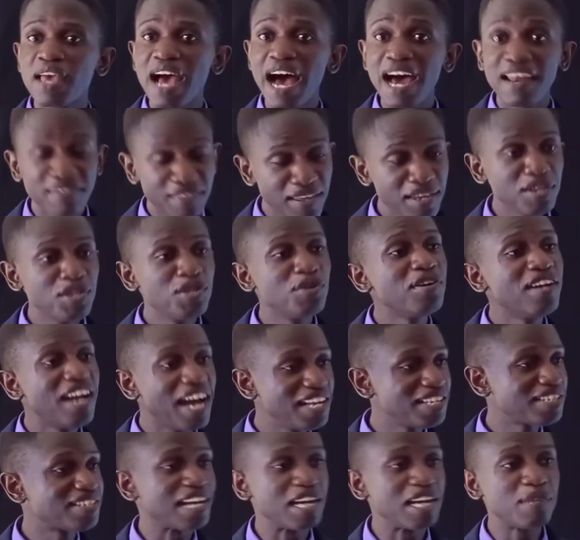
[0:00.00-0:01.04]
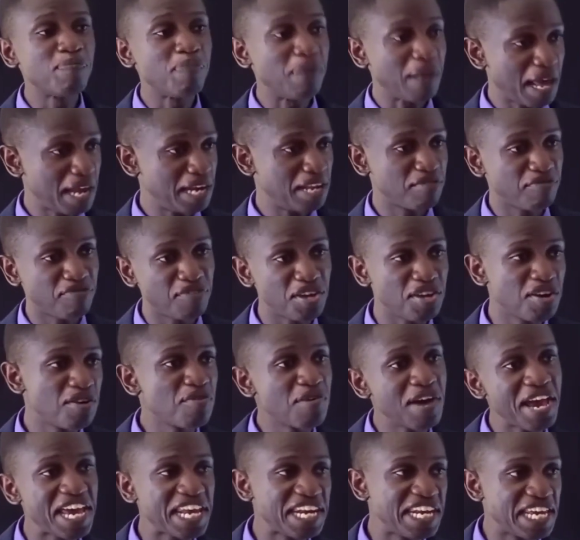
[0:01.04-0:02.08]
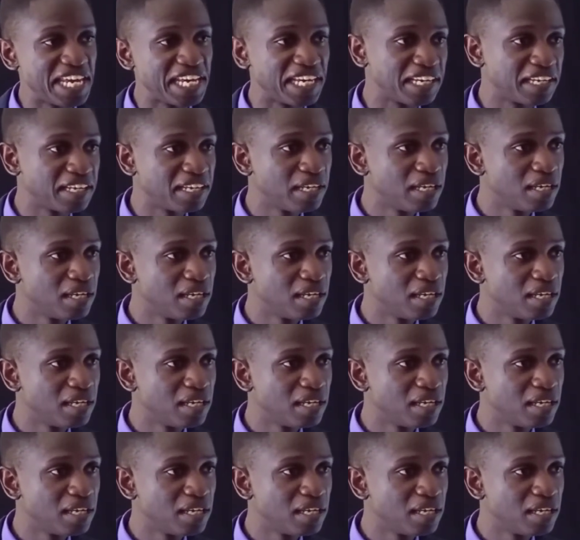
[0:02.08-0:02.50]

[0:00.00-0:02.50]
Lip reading: and then you guys start planning for your wedding.